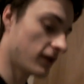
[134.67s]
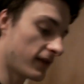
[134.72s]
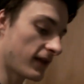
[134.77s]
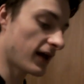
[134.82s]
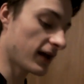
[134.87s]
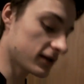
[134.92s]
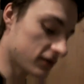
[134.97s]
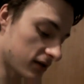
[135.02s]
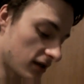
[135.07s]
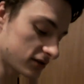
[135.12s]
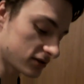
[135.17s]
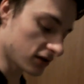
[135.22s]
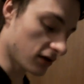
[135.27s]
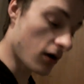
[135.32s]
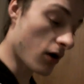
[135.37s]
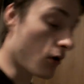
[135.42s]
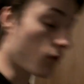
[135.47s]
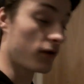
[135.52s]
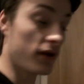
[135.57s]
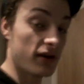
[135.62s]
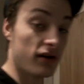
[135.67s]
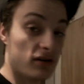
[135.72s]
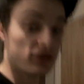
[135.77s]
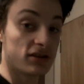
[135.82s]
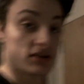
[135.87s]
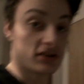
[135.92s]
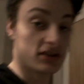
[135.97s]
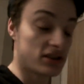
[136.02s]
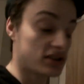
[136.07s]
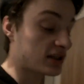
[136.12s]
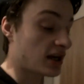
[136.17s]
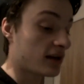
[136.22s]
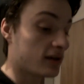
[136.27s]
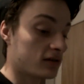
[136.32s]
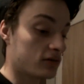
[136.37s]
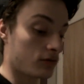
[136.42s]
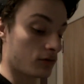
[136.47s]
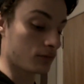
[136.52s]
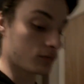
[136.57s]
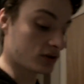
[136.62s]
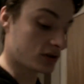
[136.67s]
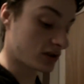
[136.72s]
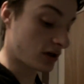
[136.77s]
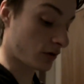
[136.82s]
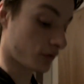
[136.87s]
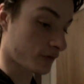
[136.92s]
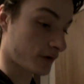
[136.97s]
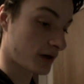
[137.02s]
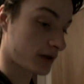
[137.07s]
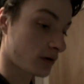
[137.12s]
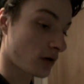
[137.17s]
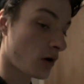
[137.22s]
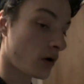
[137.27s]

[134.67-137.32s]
That is literally all he does, is stay in the room with his girlfriend